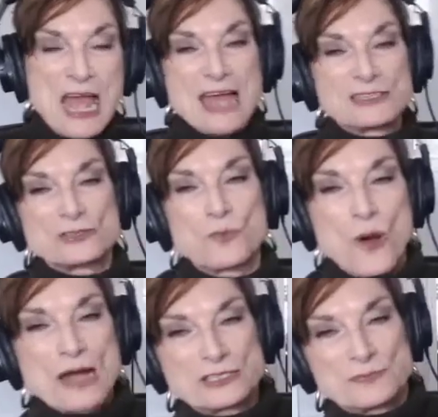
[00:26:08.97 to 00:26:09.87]
And just
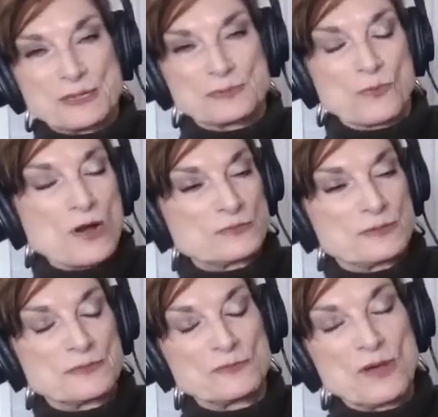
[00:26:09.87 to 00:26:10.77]
watch people.
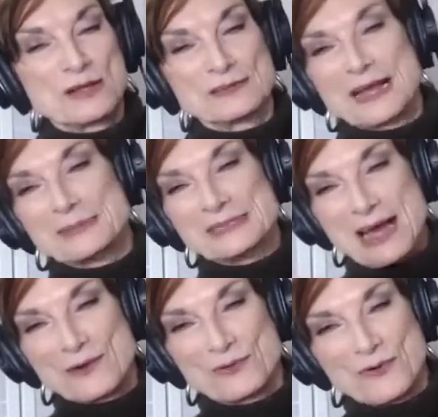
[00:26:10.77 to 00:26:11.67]
Well, I mean,
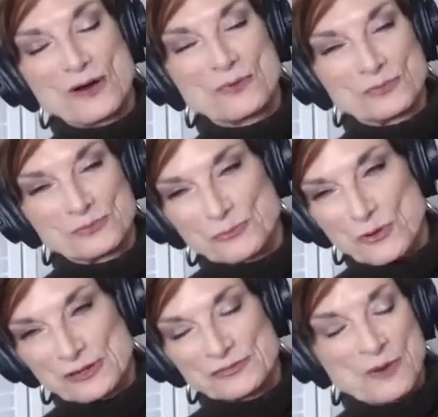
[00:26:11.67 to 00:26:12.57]
now we're all
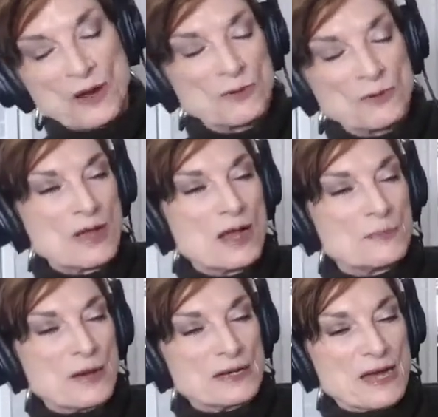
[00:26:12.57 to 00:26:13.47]
working from home,
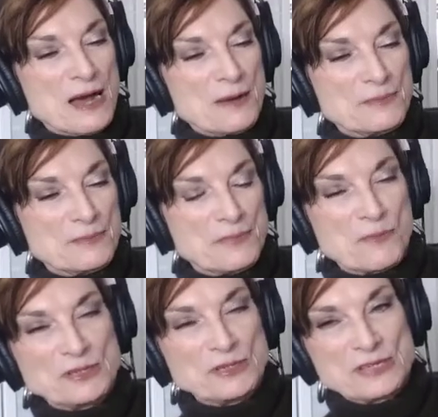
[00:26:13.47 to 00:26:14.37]
but
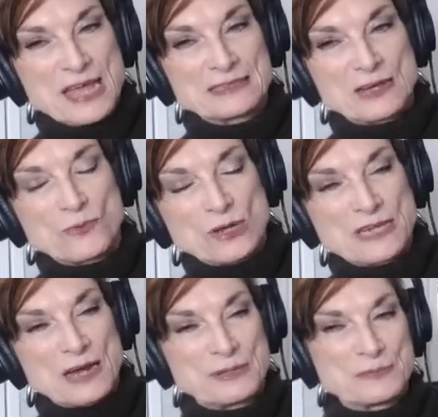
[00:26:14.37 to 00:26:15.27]
when you can, like, watch
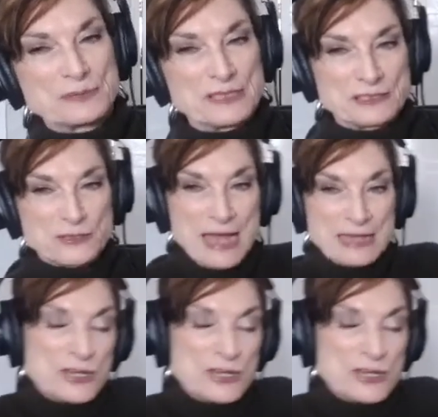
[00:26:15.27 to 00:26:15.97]
how people interact.